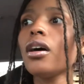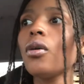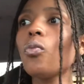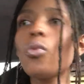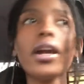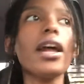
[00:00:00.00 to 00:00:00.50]

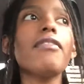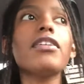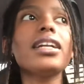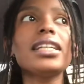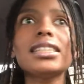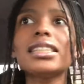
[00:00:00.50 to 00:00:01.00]
whatever
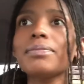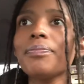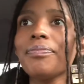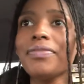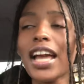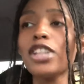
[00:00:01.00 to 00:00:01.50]
it is
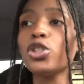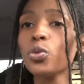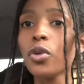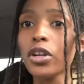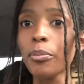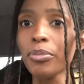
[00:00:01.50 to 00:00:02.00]
that you
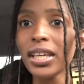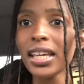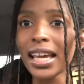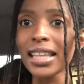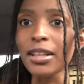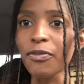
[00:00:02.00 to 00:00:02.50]
want to be
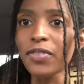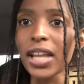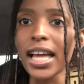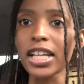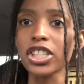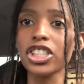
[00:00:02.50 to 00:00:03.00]
in the
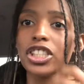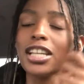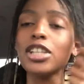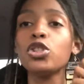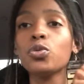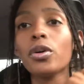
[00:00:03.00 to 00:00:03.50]
flesh,
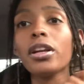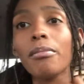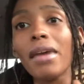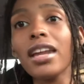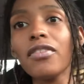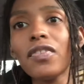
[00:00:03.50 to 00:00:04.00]
that you want to
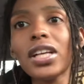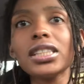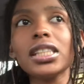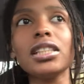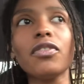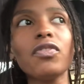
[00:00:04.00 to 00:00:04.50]
manifest
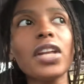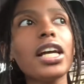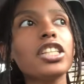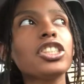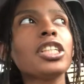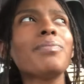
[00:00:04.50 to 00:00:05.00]
in the
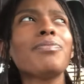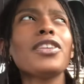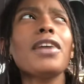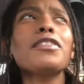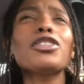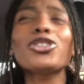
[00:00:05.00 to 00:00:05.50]
flesh. You
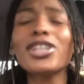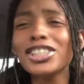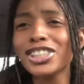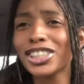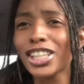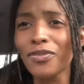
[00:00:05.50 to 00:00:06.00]
have to trust
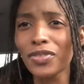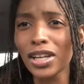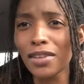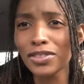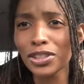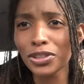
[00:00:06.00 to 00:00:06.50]
yourself
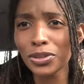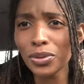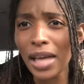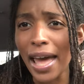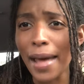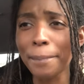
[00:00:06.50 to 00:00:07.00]
enough to do
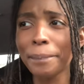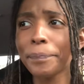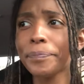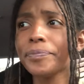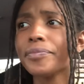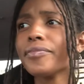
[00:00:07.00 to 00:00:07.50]
that.
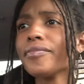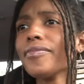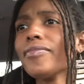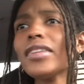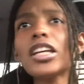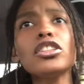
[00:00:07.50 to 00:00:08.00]

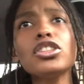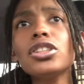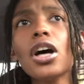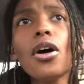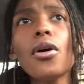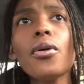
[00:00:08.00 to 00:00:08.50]

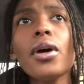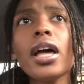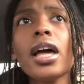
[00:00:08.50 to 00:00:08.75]
So